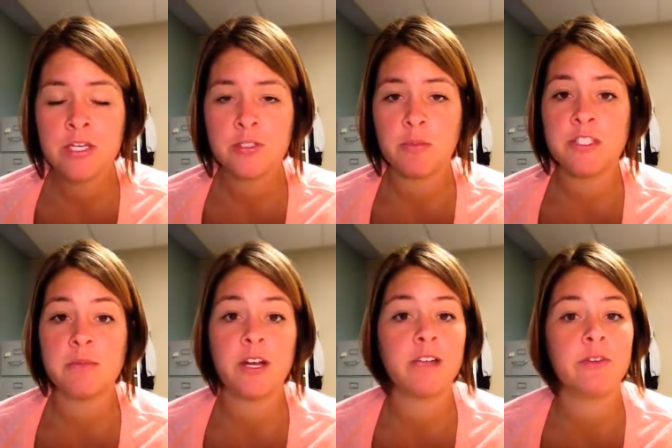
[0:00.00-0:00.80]
So
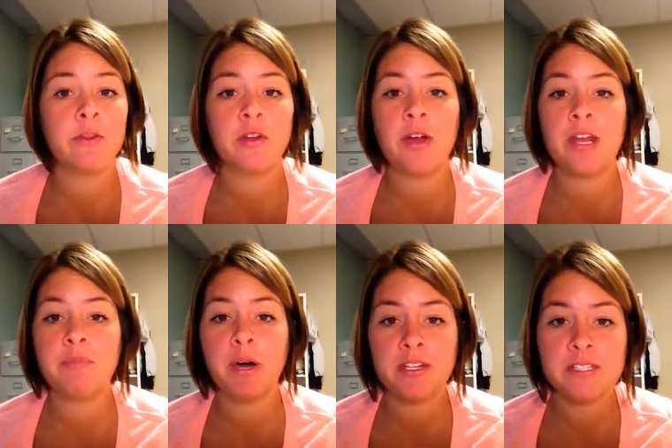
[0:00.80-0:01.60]
Mr. Mark, if you want to go ahead
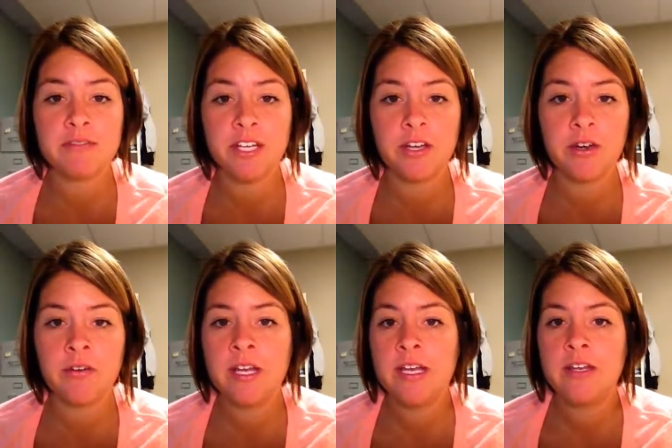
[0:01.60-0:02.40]
and pause the
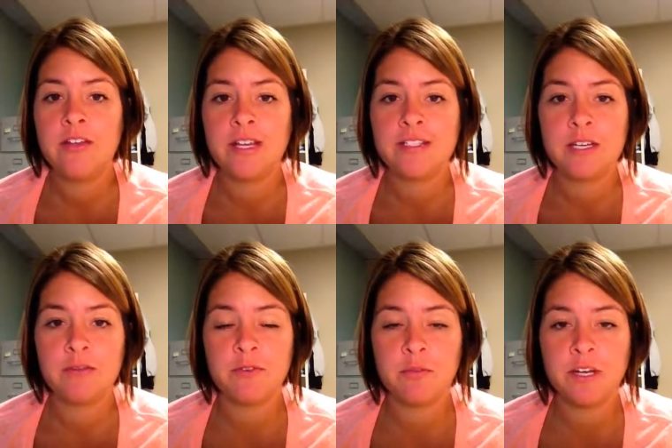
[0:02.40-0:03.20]
video, you guys take
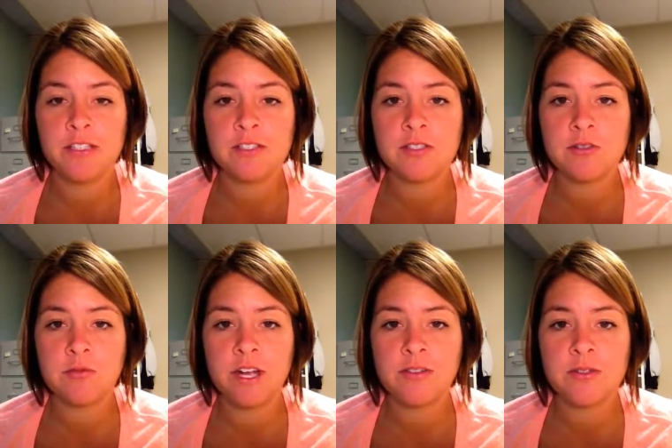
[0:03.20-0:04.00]
a few minutes to
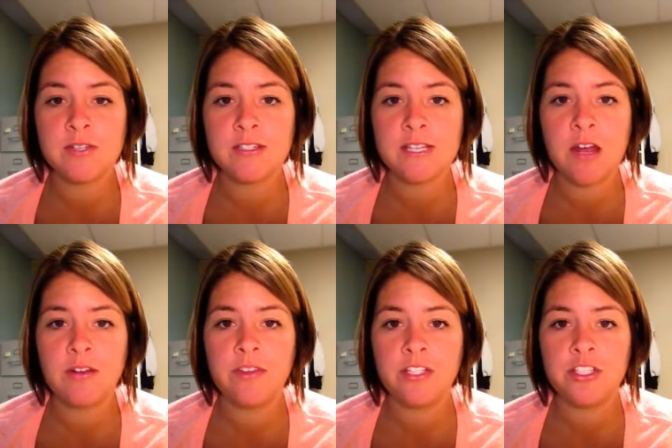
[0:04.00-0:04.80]
write those things down
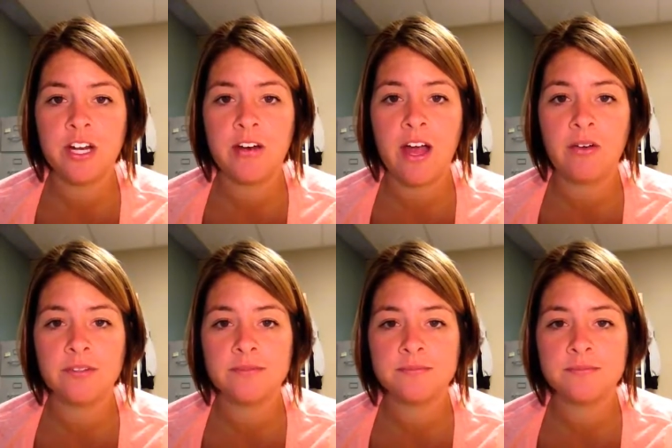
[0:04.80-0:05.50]
and then share out.